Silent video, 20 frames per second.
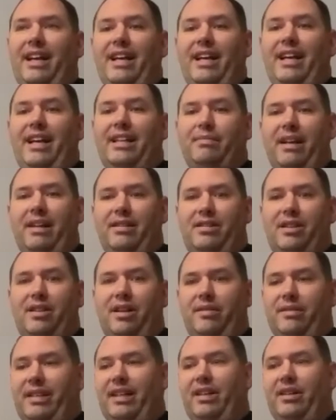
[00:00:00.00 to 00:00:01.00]
of eased my
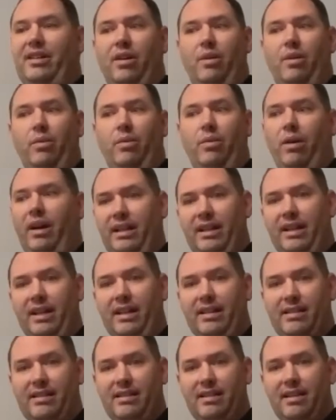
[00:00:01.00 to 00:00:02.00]
concern. I was like, you know, we're in
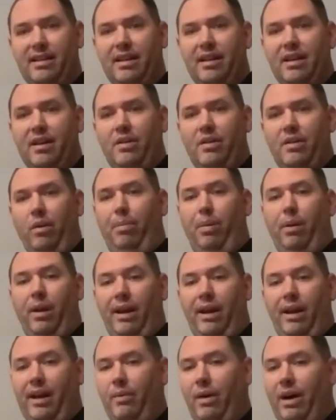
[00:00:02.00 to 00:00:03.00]
this, we're playing